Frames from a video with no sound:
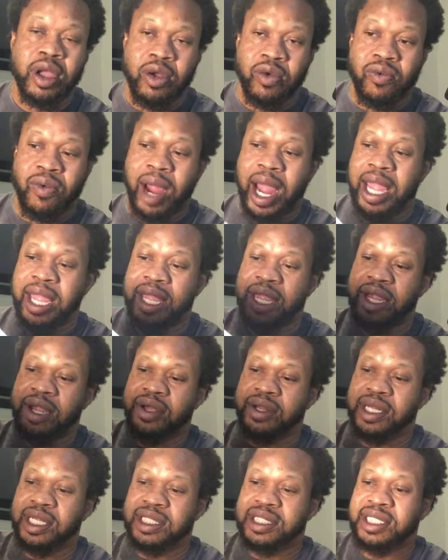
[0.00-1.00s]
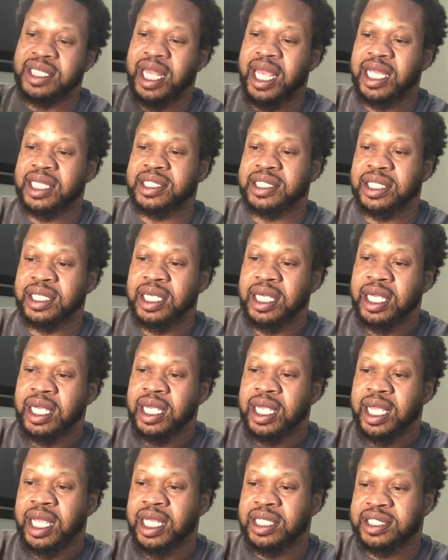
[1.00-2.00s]
right here in this next
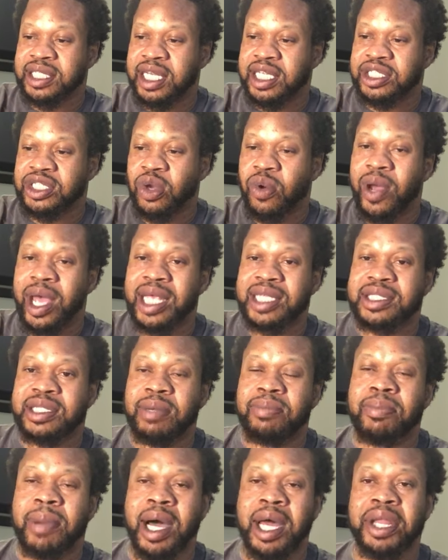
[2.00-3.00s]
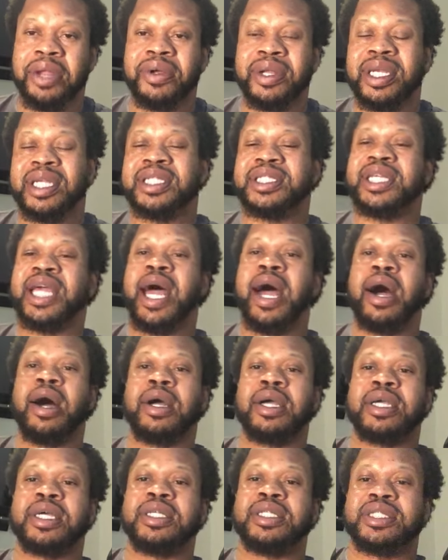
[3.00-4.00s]
incident. So as the mother and the
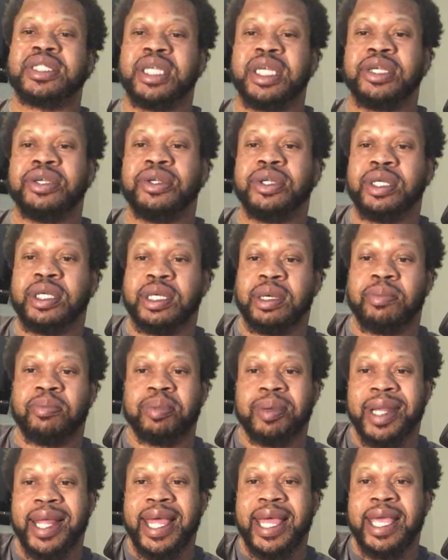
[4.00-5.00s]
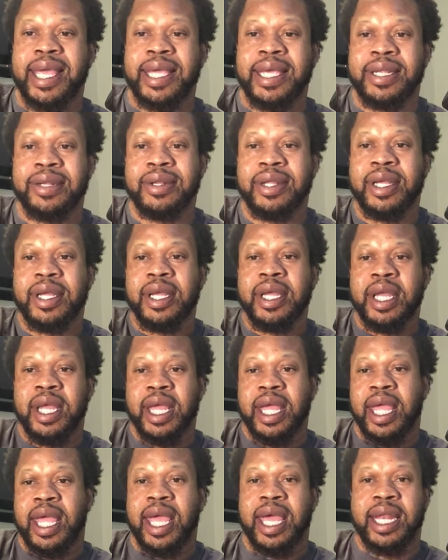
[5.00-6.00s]
child continue to complain
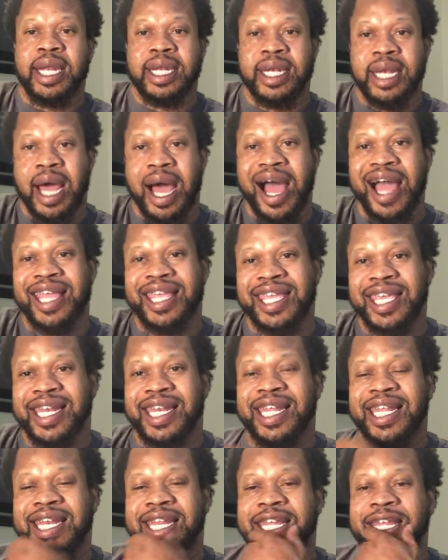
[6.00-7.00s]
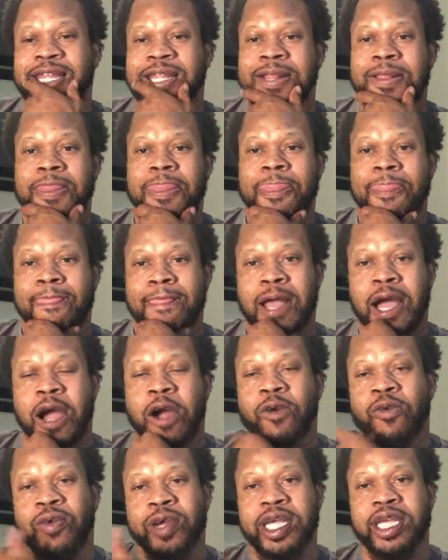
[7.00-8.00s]
and not get any
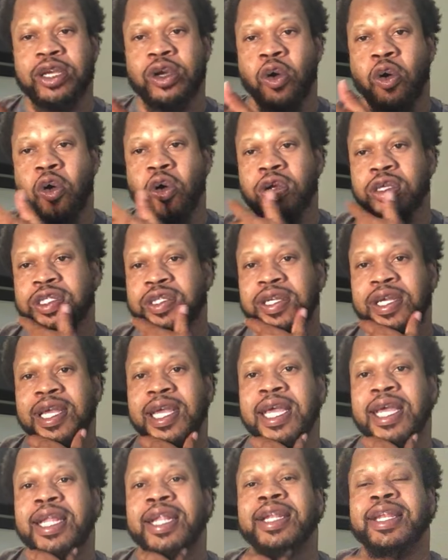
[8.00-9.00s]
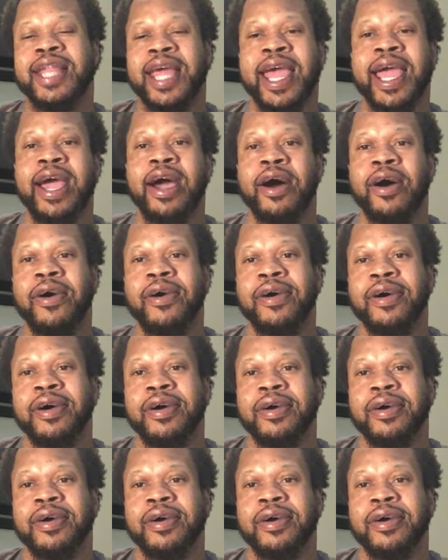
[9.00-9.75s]
recourse, now